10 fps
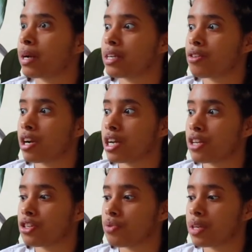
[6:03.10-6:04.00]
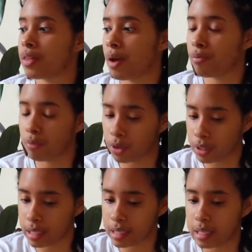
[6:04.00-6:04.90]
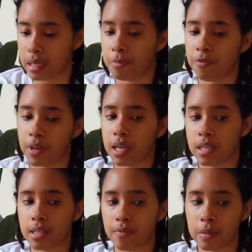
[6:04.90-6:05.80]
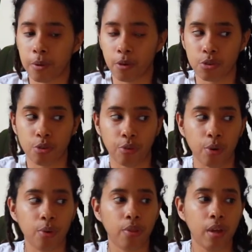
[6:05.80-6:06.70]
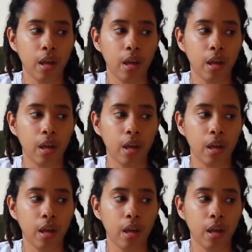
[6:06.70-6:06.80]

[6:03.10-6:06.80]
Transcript: I started entering that really deep phase of spiritual growth.